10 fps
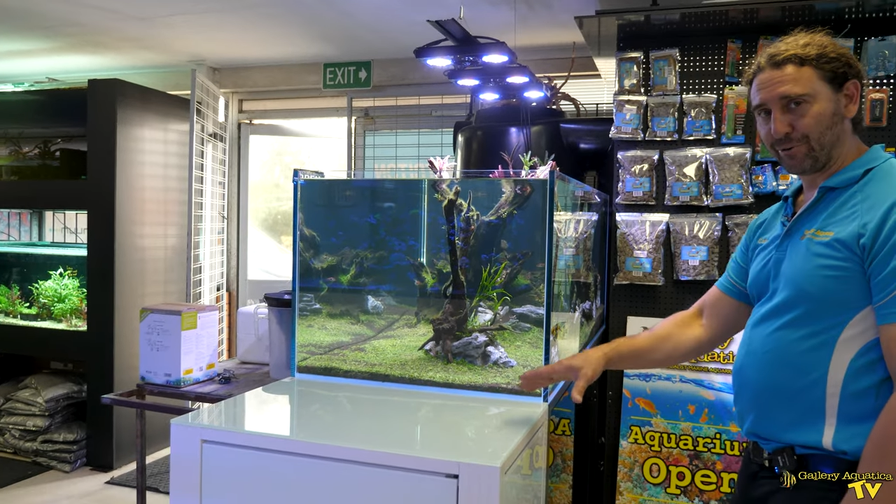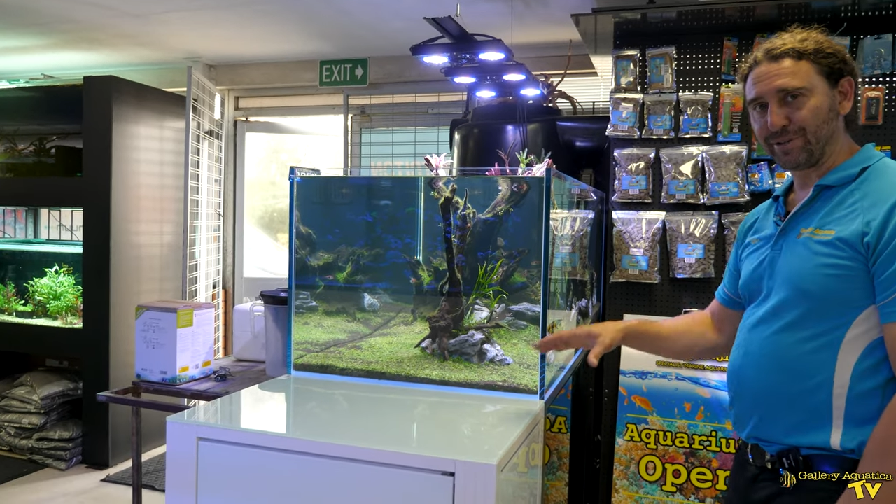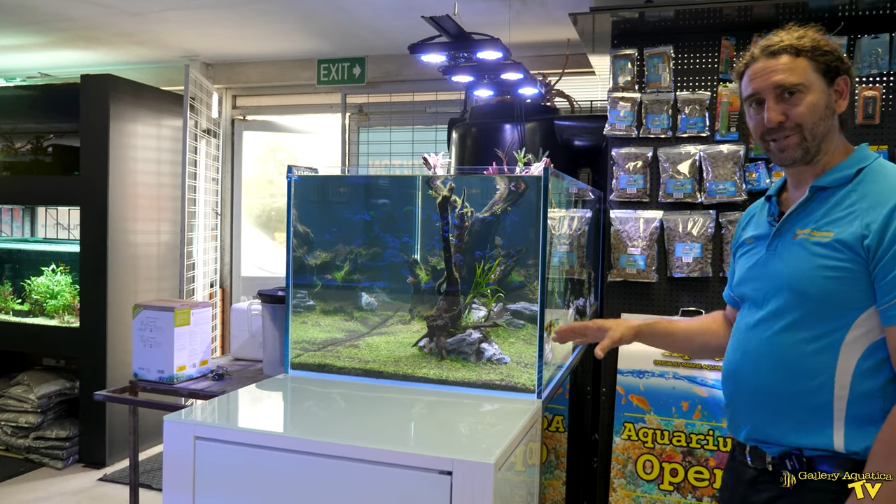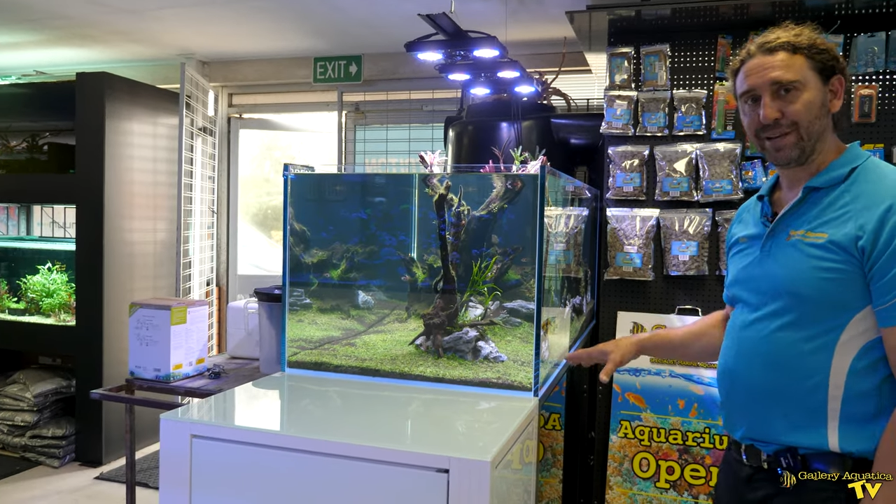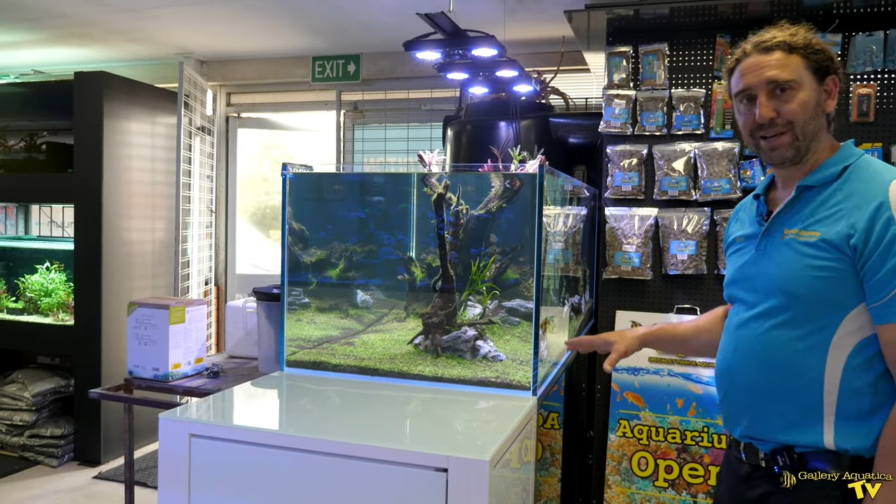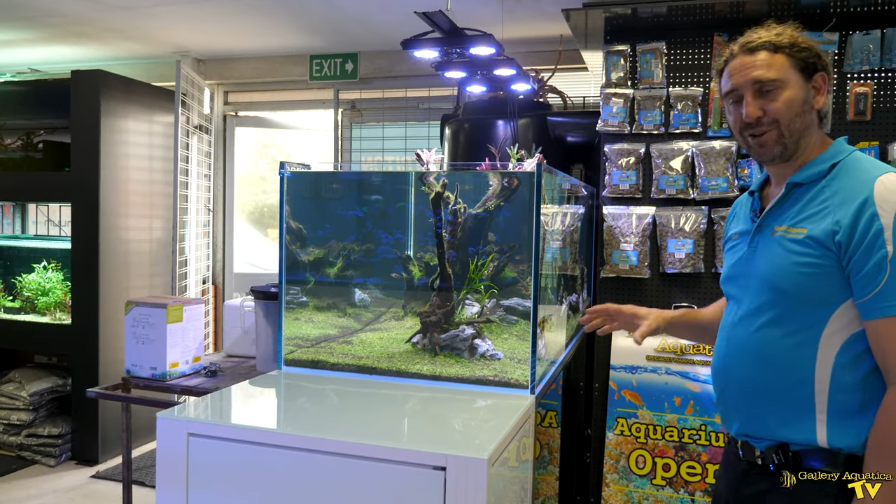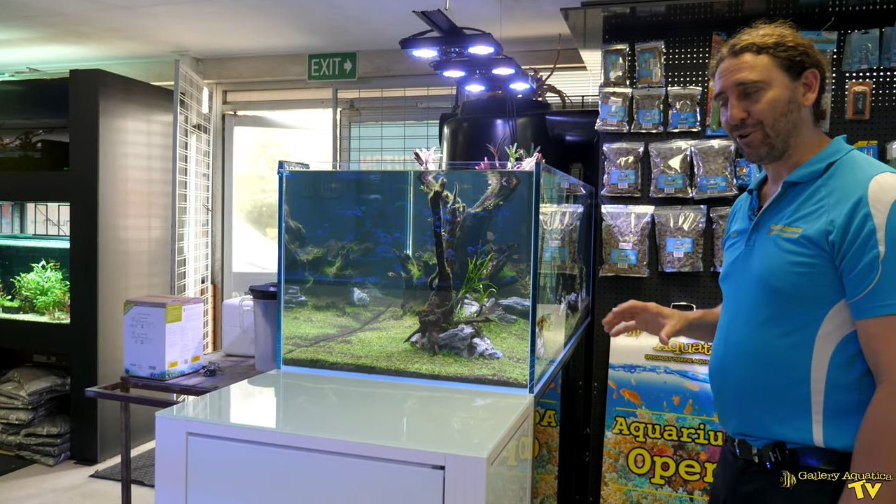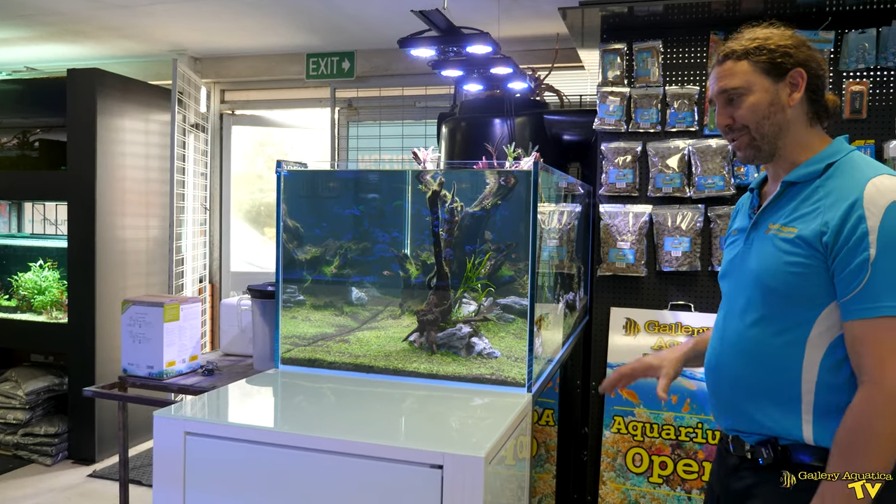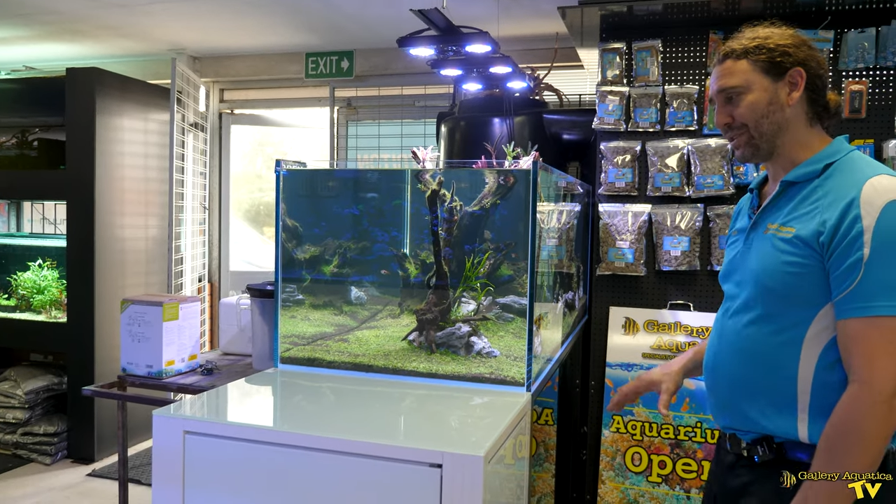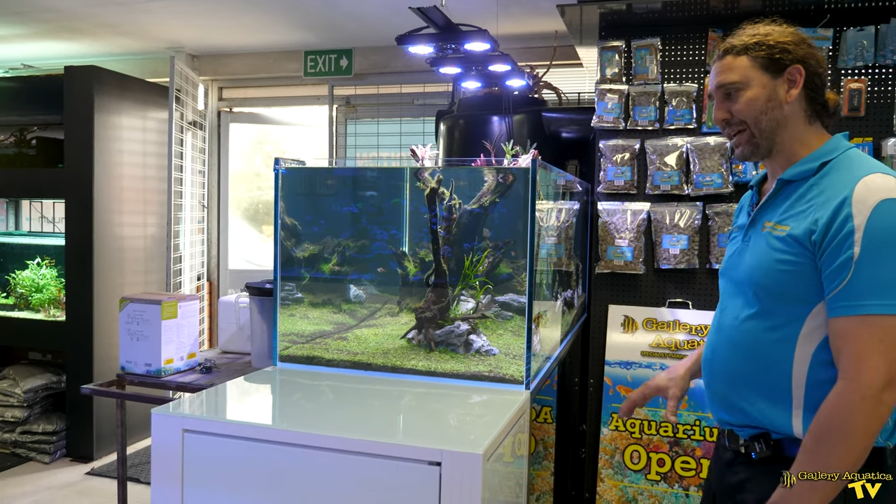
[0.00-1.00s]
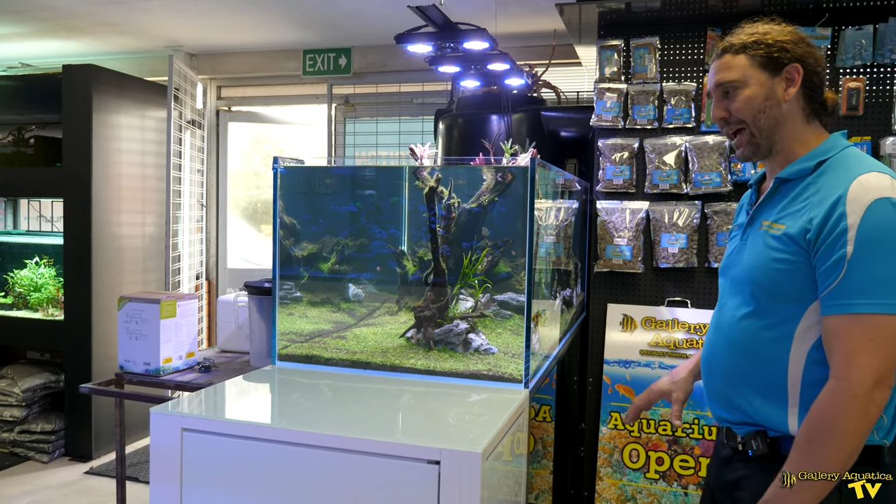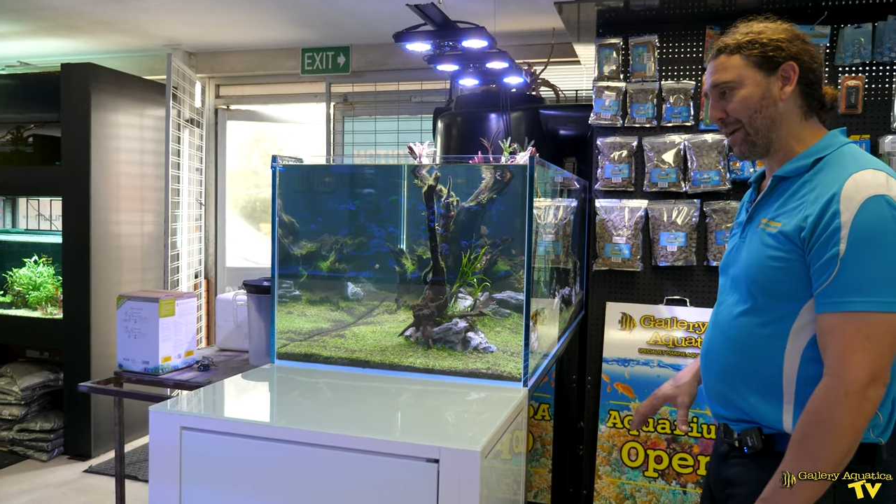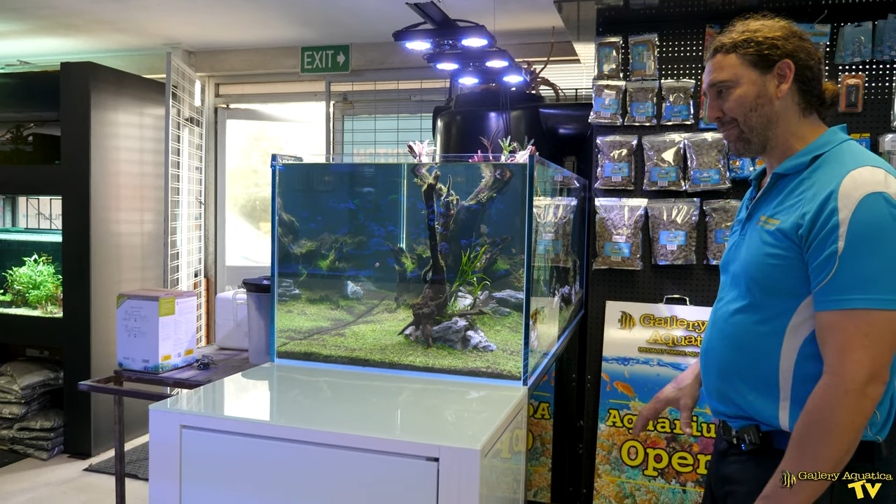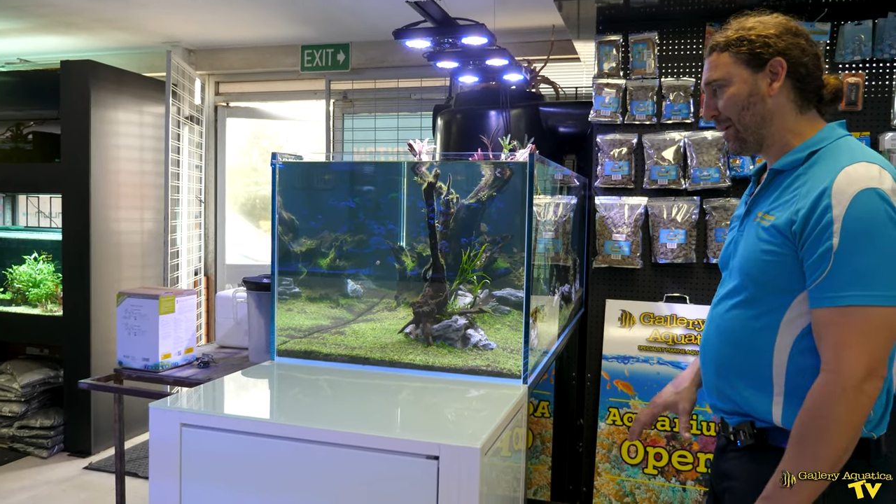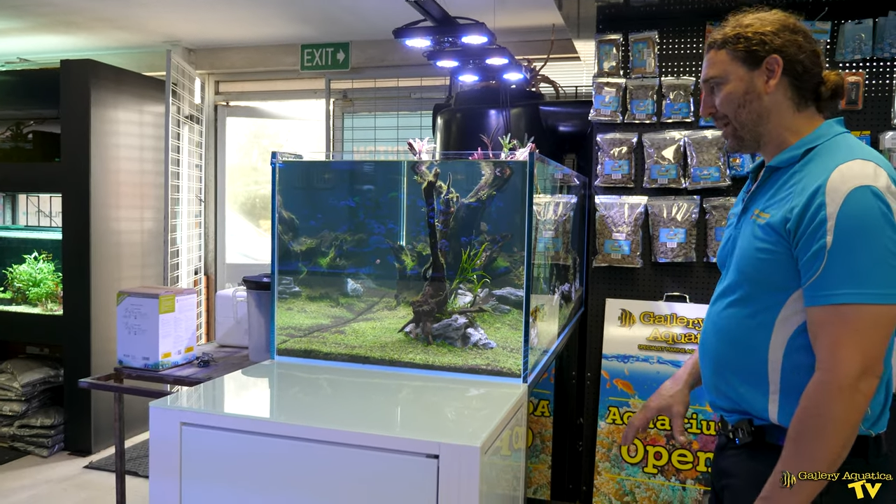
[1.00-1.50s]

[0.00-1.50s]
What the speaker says: is not the same.